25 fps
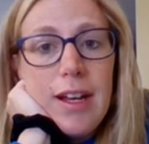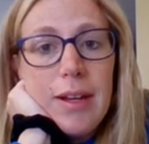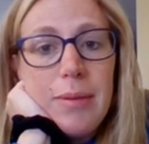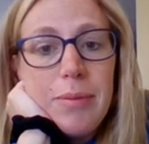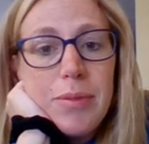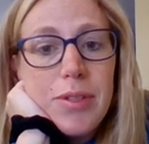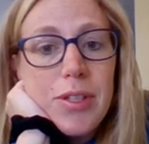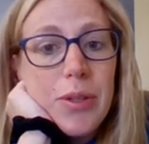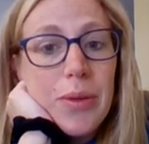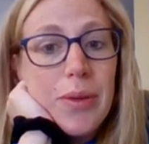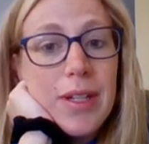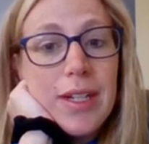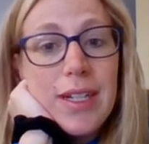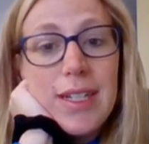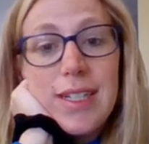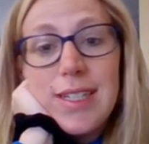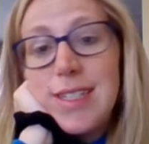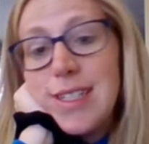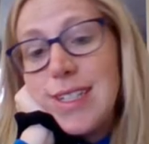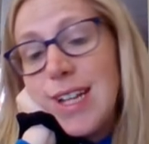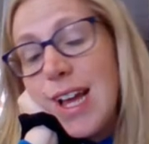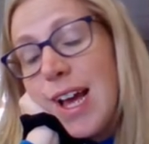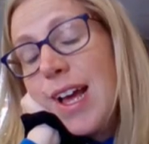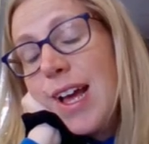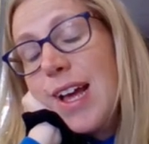So it is
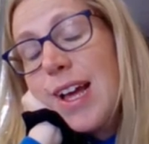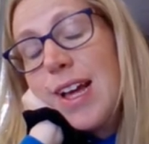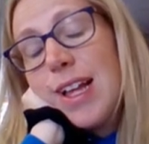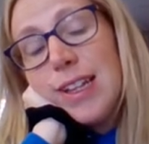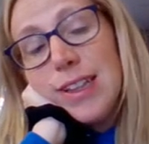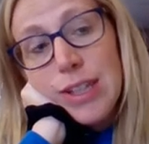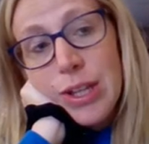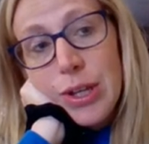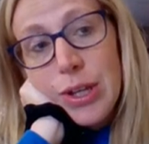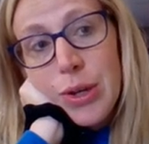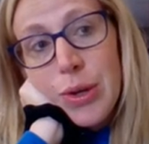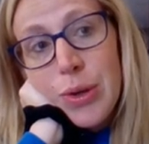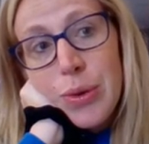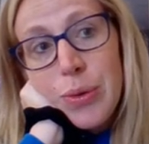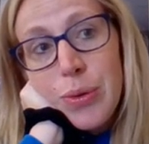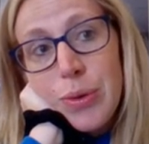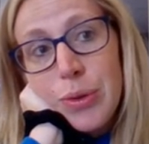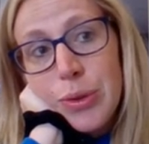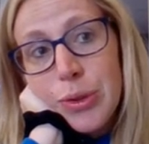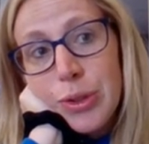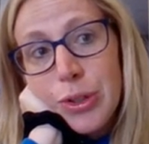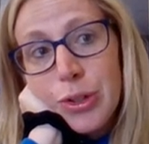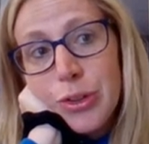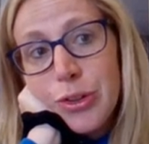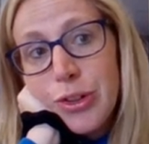not hello
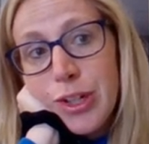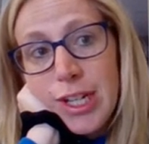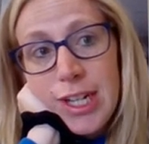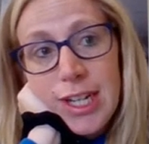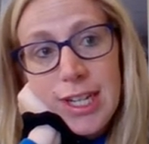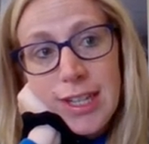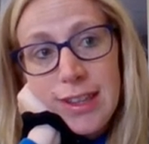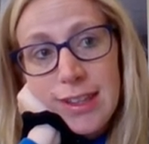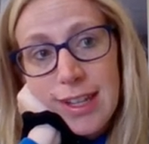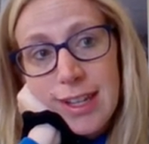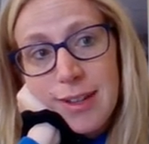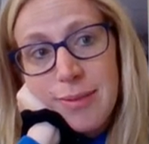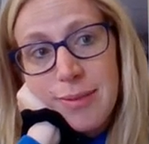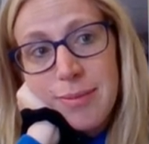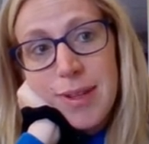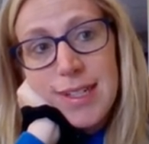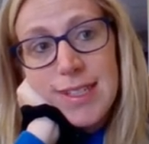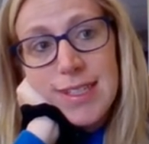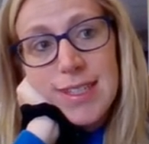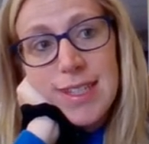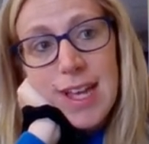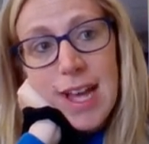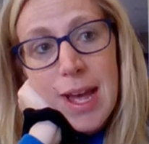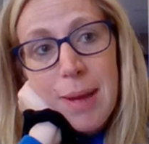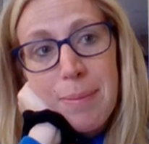or greeting them.
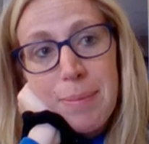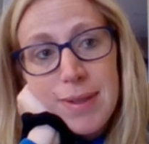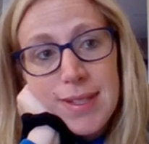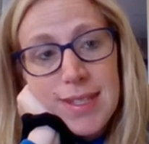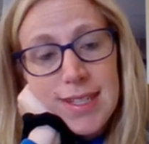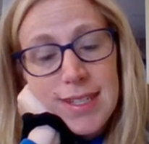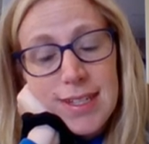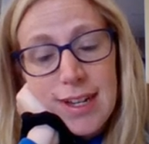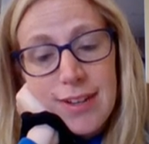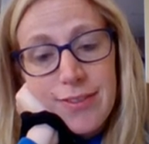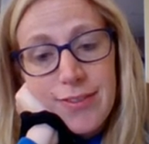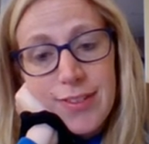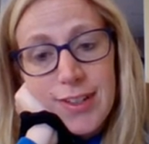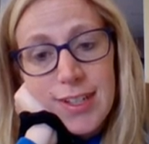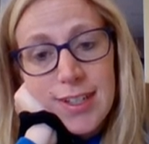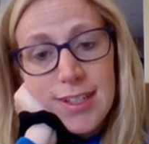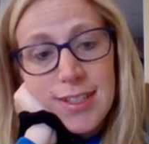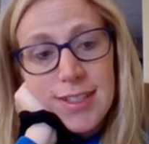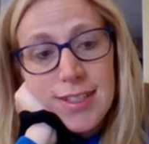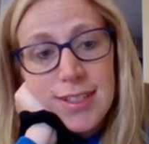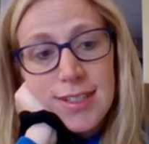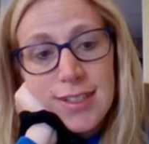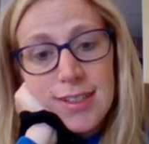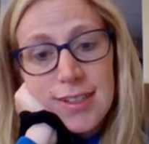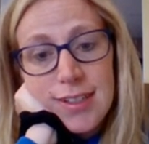That's the opposite of
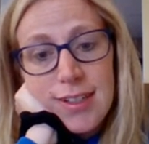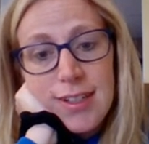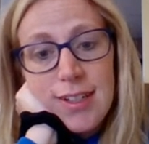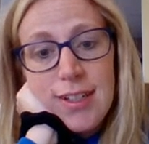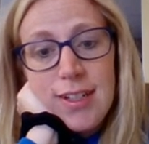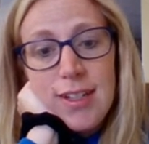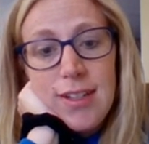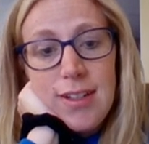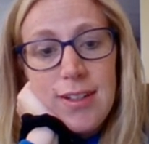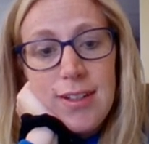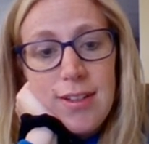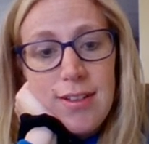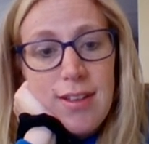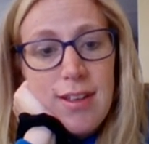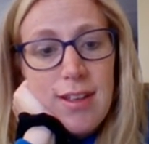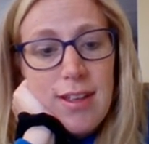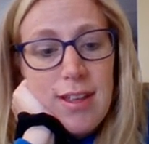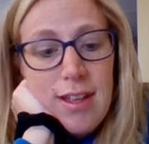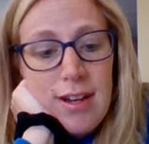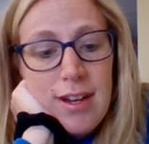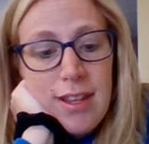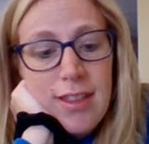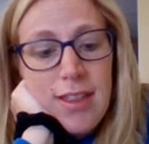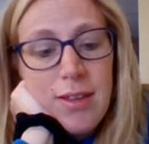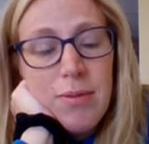it.
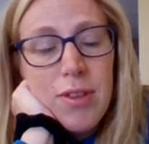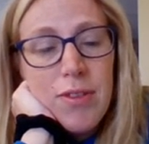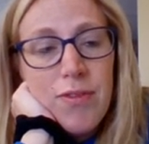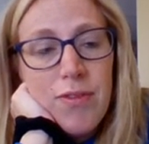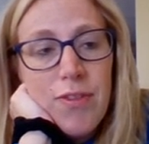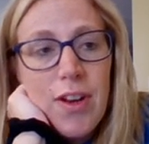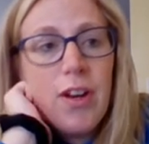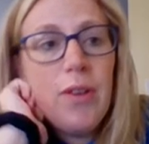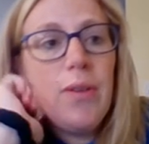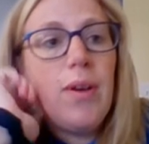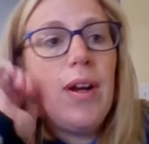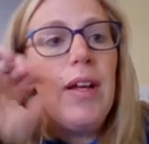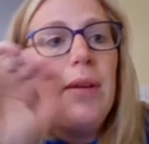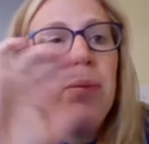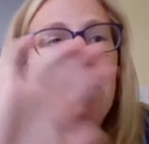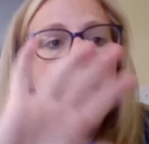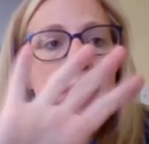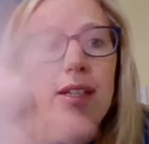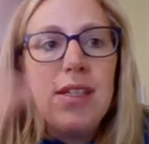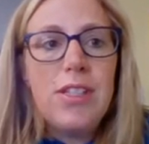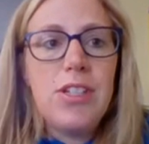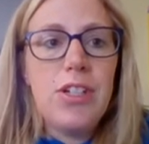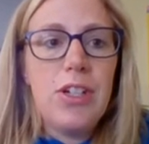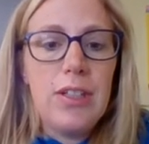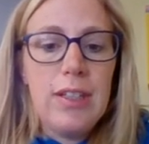Anything with farewell
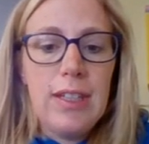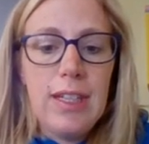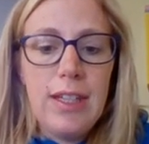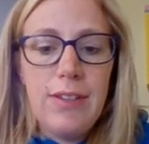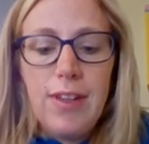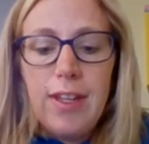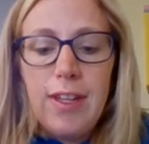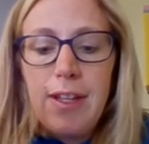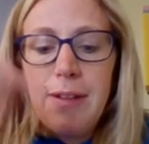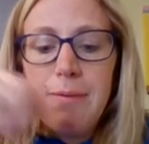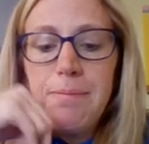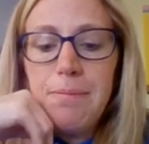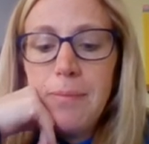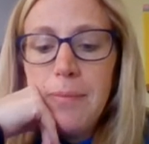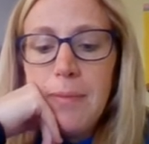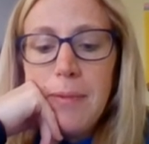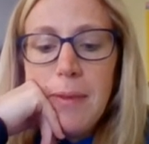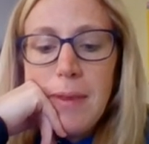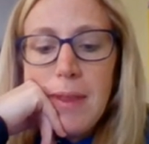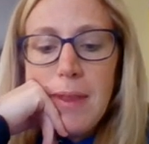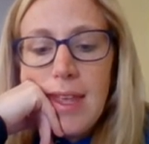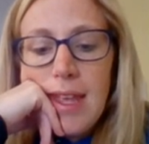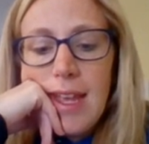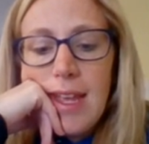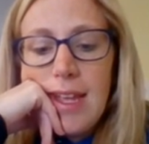means they're leaving.
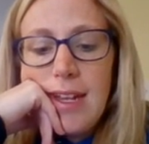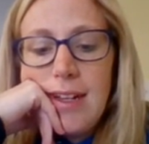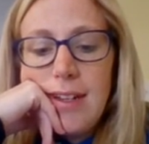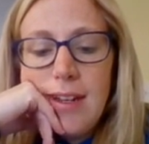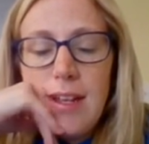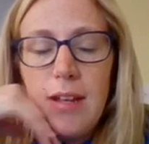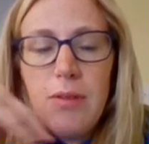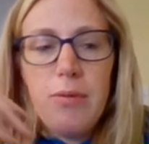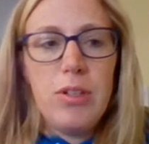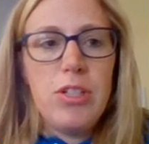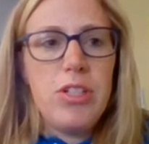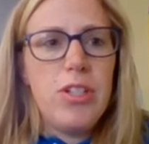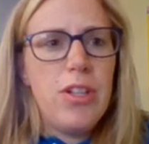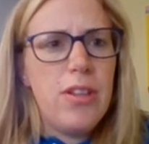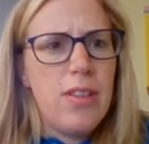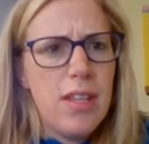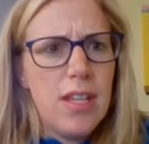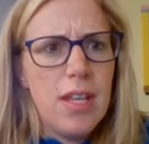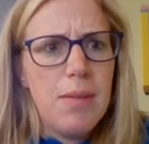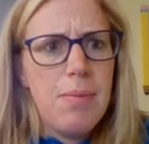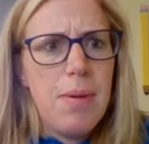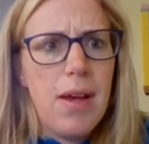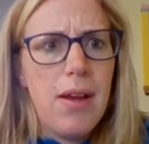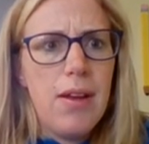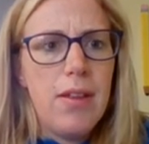And I want you to think
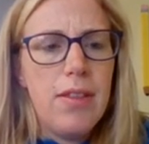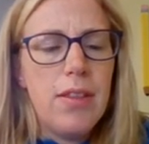about in the